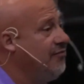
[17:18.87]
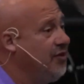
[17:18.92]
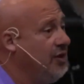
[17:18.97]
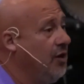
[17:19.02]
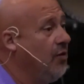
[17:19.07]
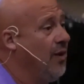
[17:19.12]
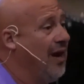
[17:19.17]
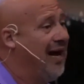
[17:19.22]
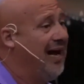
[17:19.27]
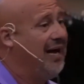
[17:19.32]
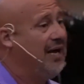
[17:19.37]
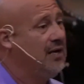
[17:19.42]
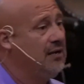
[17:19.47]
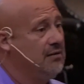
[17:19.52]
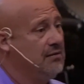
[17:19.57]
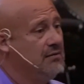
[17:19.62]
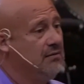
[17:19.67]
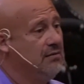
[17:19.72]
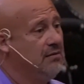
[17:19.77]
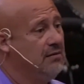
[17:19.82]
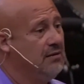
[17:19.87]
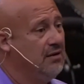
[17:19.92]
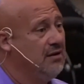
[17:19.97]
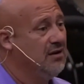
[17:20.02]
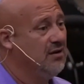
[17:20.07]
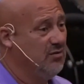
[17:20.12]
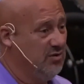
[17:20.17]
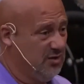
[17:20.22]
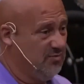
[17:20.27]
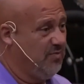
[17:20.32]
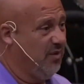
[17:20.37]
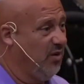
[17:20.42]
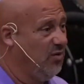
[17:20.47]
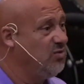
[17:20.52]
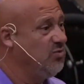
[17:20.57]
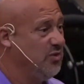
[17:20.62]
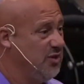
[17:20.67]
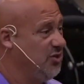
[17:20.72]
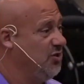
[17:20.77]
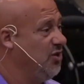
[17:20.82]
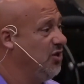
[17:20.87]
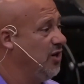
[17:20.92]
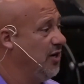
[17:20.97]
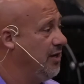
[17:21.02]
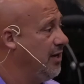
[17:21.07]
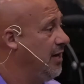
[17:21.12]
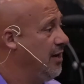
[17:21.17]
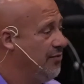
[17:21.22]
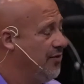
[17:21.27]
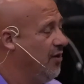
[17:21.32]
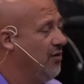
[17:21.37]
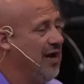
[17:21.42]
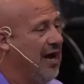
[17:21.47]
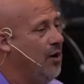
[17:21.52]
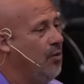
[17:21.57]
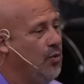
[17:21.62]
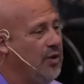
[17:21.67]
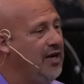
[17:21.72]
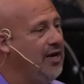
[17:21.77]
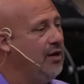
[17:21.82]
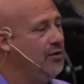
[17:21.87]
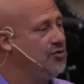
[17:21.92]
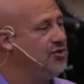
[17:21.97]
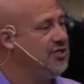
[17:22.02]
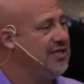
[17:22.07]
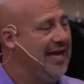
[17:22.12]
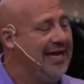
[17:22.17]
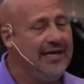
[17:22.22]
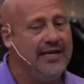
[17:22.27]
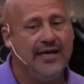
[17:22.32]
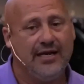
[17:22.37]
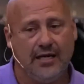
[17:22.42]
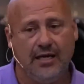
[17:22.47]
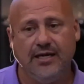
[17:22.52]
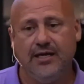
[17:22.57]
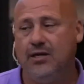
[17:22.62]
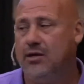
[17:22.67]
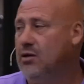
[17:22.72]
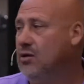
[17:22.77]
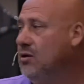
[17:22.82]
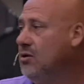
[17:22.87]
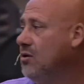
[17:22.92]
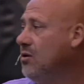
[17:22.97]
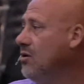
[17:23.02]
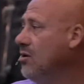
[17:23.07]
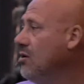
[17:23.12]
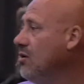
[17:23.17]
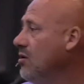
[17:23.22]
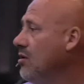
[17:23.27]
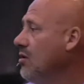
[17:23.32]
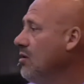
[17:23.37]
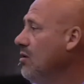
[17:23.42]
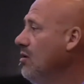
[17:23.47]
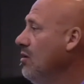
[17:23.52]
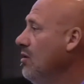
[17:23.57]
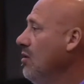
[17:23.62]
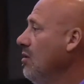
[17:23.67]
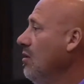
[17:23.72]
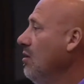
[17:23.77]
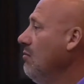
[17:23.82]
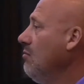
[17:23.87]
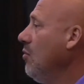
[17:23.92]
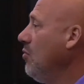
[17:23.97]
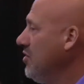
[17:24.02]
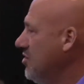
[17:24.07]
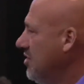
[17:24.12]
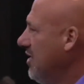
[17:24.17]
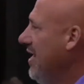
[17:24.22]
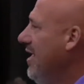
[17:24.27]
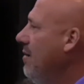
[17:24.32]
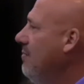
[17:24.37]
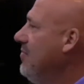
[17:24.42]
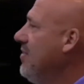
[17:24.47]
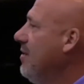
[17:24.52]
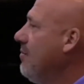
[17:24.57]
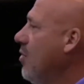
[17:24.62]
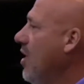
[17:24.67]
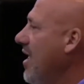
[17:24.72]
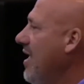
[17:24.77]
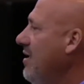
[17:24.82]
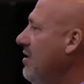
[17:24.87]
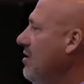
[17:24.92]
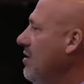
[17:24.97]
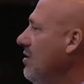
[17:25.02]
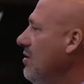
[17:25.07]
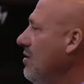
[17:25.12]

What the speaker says: You know why? We suppose we should. They're not widows technically. But we should help them, right?